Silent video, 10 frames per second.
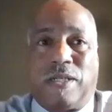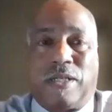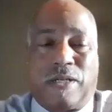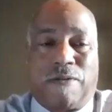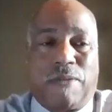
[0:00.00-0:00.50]

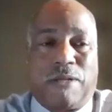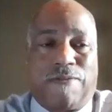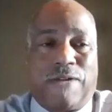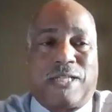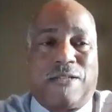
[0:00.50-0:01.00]
an
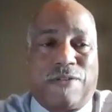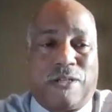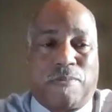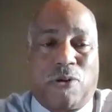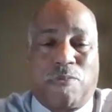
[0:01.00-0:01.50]
effective and
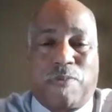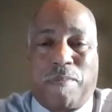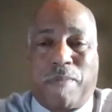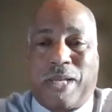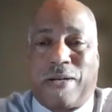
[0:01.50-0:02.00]
appropriate
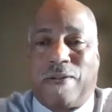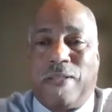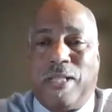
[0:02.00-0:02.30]
manner.